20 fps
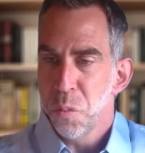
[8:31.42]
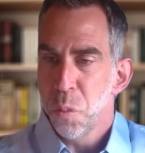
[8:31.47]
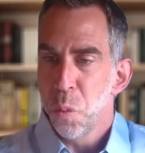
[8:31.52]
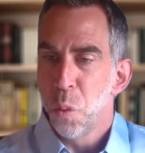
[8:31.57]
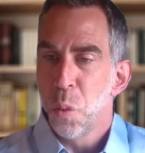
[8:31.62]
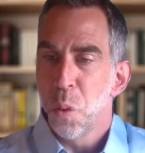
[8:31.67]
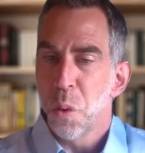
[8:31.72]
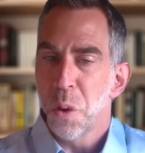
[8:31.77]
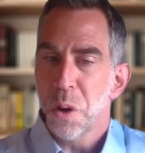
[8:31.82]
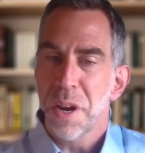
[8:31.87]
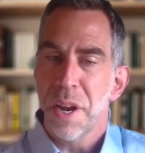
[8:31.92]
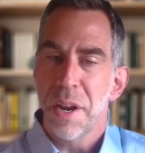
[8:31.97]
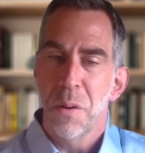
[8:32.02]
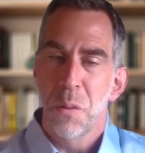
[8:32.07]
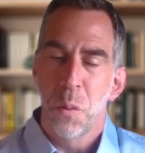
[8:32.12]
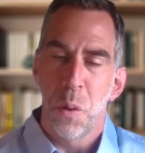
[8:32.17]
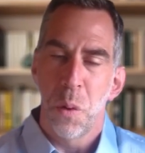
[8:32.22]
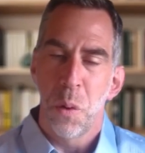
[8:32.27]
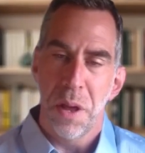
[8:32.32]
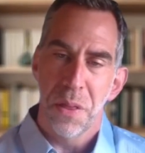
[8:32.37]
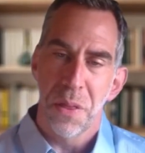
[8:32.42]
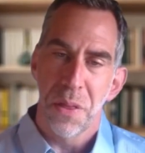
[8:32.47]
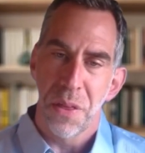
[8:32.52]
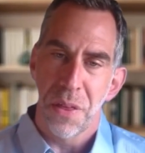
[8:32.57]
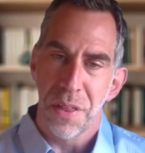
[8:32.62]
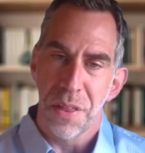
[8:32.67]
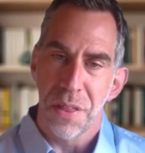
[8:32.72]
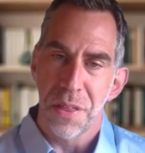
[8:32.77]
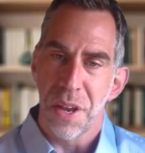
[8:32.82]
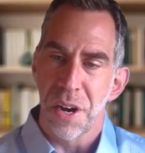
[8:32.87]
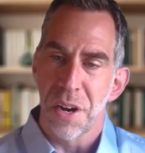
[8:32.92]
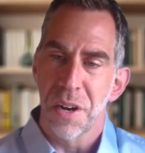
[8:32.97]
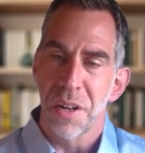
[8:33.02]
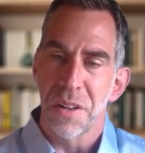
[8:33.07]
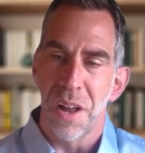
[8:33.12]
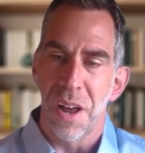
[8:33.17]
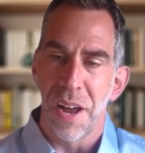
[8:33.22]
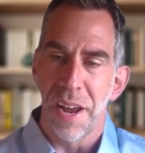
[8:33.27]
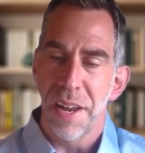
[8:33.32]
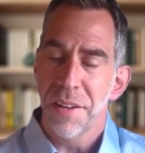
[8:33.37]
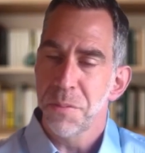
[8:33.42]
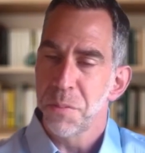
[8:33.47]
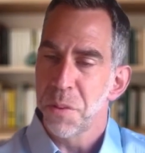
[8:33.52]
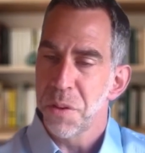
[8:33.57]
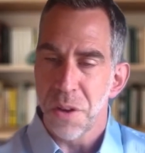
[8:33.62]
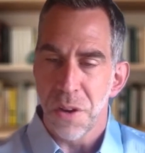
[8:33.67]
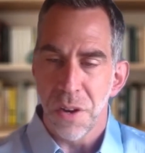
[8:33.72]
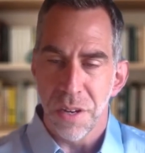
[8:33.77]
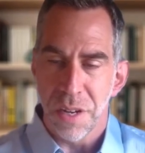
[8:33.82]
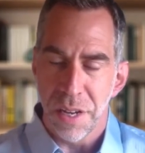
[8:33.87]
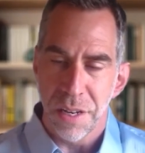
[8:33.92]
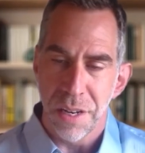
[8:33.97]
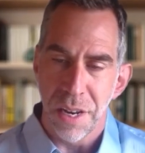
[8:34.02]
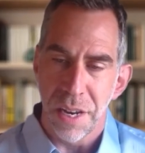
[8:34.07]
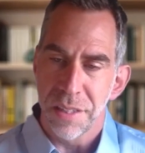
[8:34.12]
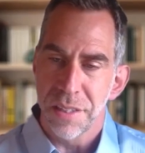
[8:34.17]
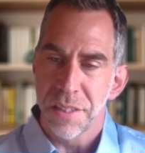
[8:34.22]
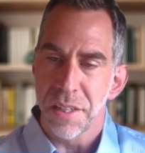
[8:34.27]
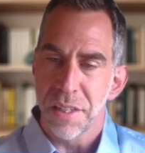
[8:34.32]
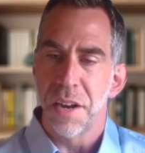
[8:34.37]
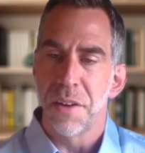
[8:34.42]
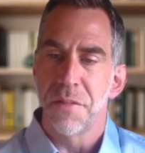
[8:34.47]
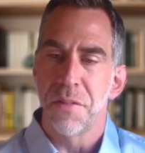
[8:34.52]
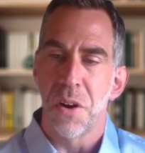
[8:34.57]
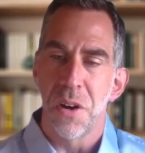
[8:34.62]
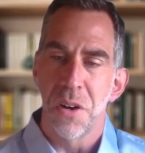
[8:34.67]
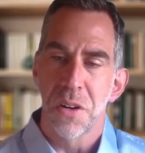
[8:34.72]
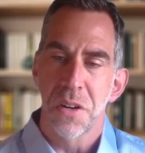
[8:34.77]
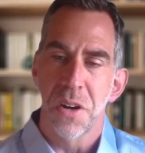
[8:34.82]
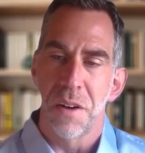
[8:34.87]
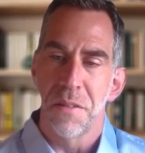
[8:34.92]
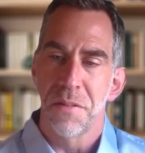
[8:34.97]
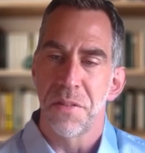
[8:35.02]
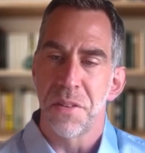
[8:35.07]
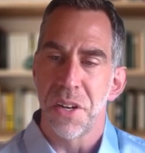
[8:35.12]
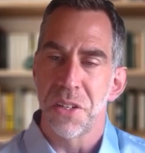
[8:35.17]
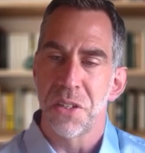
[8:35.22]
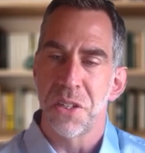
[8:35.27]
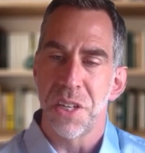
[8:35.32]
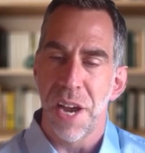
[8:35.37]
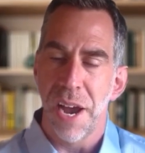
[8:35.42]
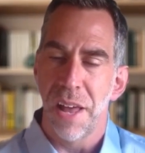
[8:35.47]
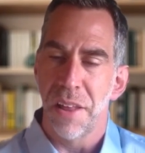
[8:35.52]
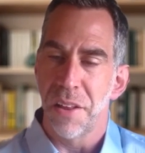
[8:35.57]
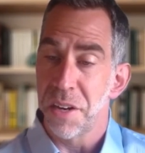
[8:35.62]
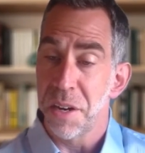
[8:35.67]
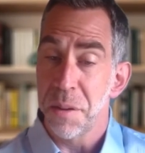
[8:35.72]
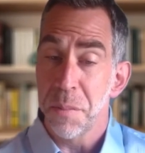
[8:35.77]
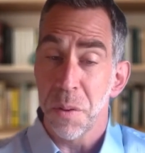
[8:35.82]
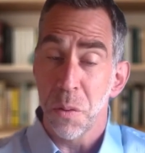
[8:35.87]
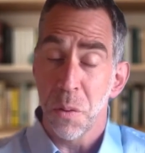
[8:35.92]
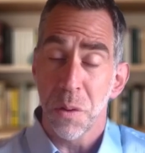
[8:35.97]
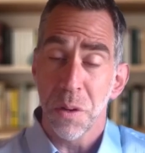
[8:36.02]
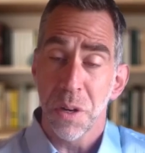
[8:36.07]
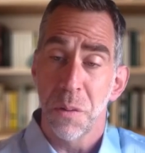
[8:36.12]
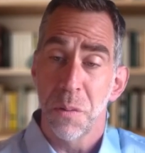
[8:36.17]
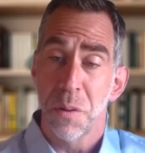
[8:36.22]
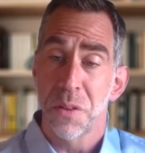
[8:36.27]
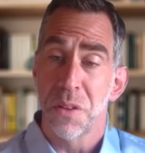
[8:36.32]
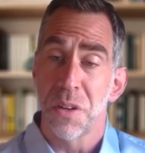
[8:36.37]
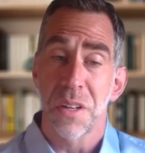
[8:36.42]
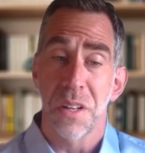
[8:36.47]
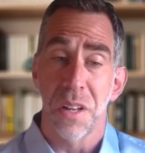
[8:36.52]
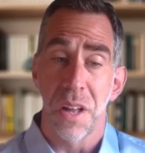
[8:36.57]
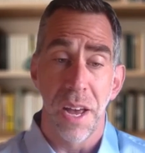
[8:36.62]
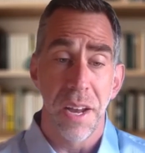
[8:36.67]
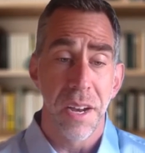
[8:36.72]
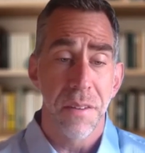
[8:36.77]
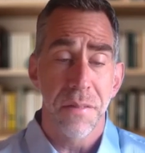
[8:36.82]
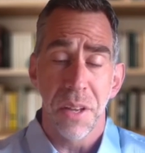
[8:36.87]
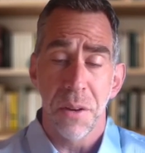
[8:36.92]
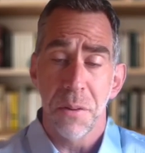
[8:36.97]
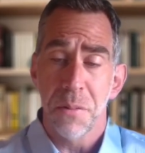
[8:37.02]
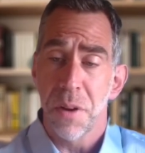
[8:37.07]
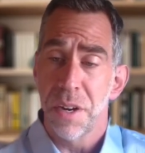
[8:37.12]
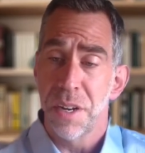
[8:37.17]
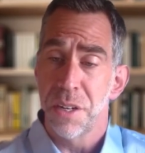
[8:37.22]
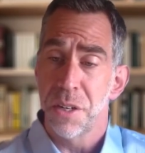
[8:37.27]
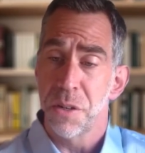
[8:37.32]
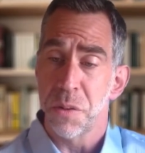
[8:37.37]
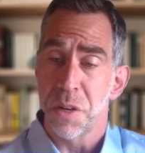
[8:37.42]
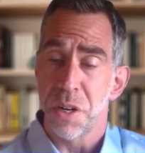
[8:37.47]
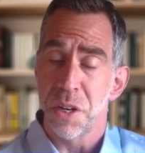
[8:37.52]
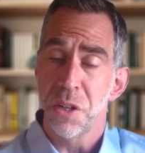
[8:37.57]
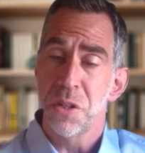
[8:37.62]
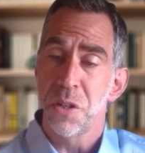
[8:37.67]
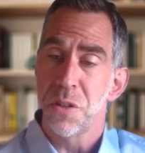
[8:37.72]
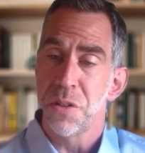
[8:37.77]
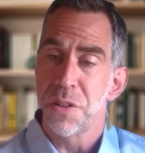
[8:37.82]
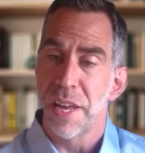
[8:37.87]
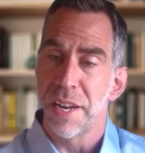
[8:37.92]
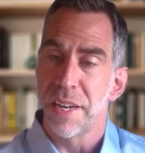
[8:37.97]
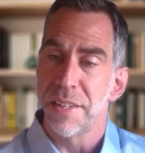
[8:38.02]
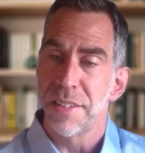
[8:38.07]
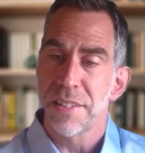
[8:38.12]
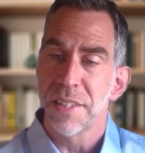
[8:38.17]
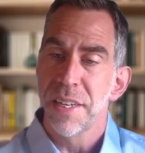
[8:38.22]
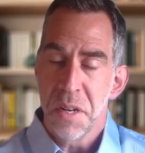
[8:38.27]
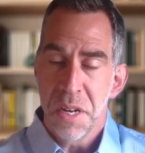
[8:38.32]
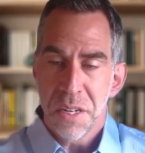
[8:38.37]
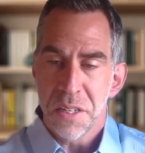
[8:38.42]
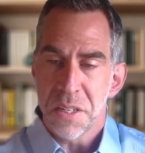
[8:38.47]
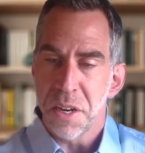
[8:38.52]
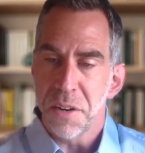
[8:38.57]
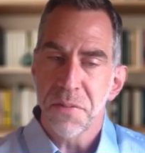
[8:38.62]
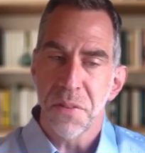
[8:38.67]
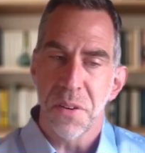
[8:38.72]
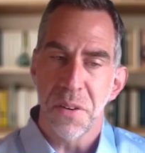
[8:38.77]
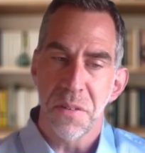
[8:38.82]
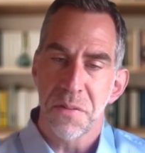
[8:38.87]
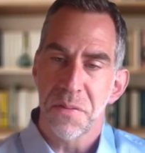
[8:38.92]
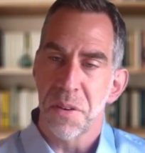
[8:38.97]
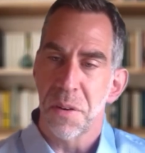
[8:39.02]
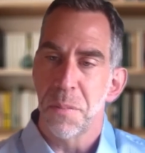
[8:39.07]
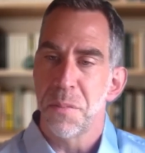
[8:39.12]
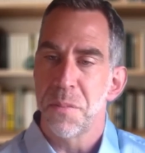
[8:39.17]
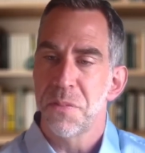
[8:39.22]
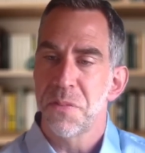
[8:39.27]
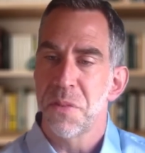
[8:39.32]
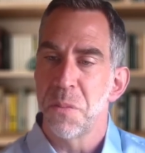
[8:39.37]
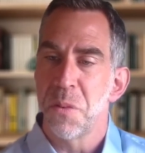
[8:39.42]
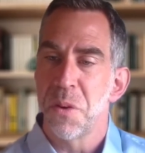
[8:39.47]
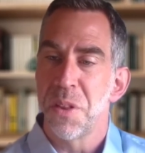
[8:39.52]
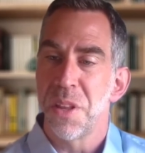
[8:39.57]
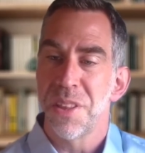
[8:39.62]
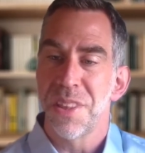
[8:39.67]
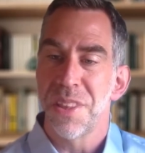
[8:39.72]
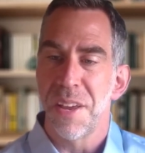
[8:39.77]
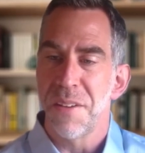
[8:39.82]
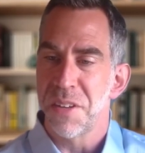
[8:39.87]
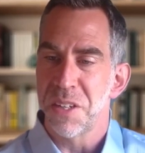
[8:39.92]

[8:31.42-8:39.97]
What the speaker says: working with their client with inside of all confidentiality, but working with their client, if they run into an issue that is different from one that they've